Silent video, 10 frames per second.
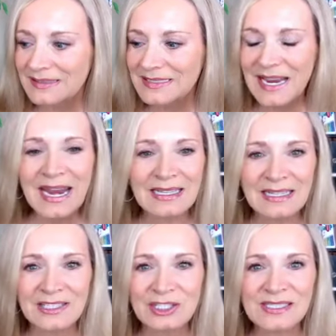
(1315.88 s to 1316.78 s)

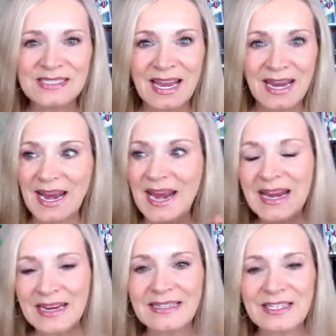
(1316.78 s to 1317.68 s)
daily just say,
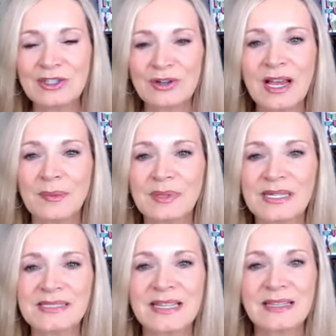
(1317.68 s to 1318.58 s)
hey, I need your help
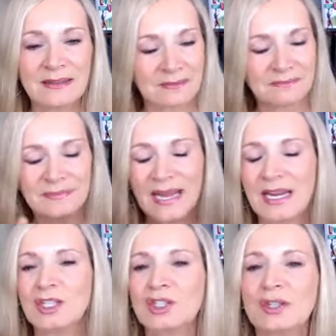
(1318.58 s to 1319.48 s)
because
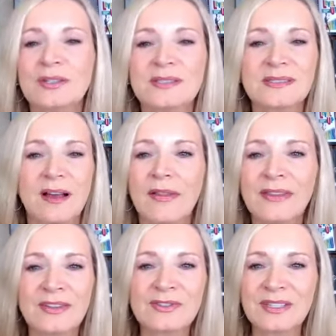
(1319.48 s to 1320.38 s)
angels on
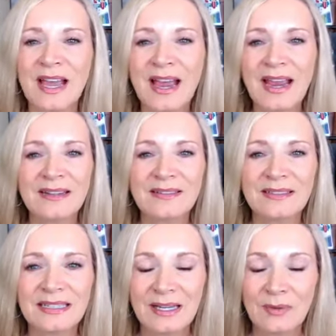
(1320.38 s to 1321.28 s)
the other side,
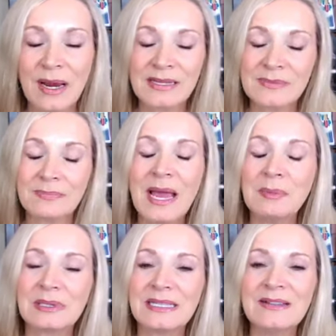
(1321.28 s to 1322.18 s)
anyway, it's my
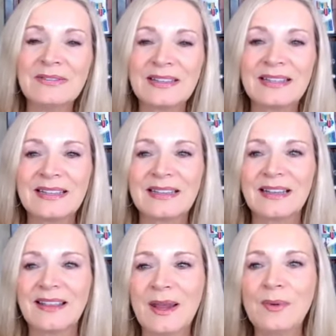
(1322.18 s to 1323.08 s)
belief
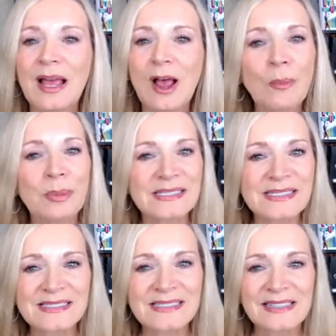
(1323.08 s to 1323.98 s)
that they will help
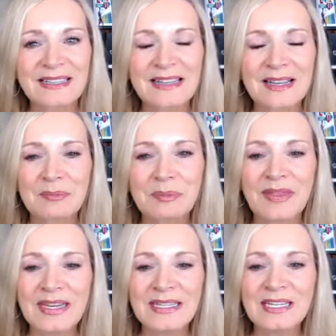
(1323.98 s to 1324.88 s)
us, but
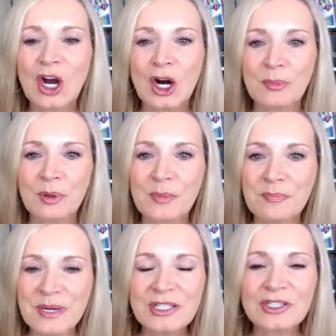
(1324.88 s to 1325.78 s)
they need our
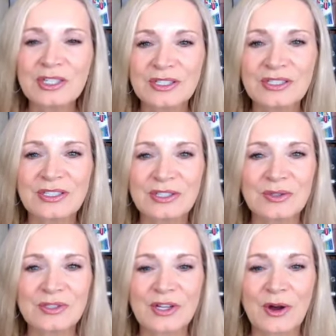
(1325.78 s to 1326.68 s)
permission to
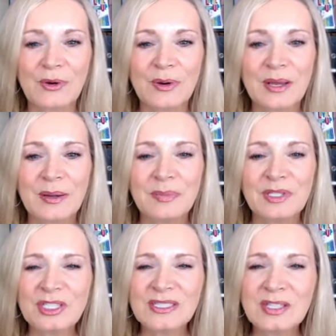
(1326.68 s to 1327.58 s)
do so
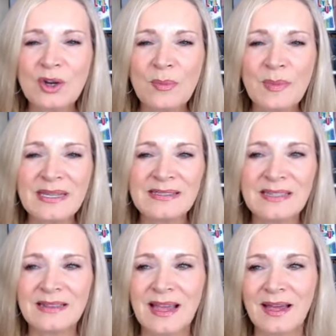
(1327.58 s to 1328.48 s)
but just so
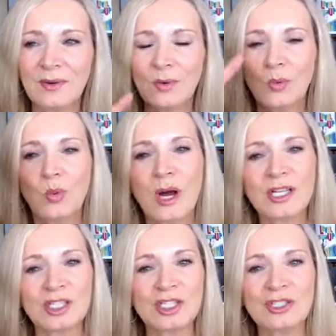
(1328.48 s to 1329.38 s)
amazing that
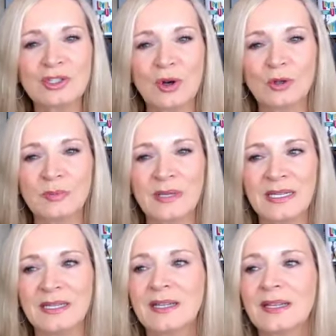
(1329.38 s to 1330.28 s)
what she told
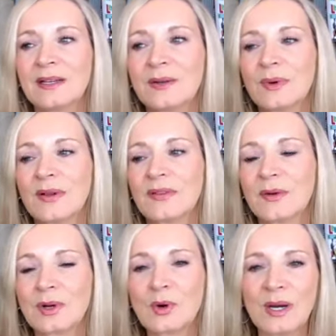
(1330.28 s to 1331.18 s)
me was a
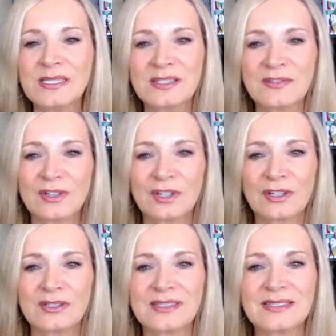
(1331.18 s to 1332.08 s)
request of
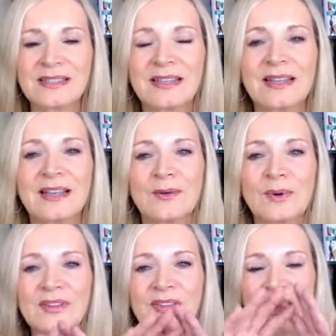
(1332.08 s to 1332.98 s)
hers
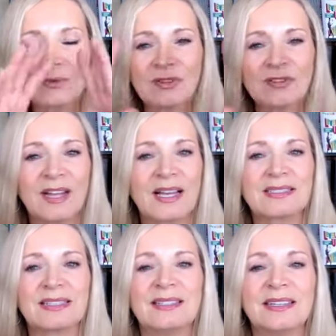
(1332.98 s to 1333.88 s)
was then
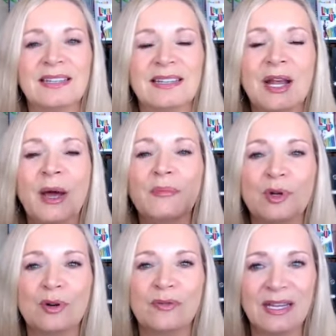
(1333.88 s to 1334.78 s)
reflected in a
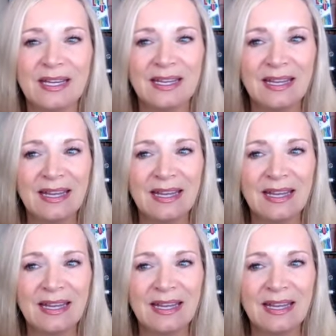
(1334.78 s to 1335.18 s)
movie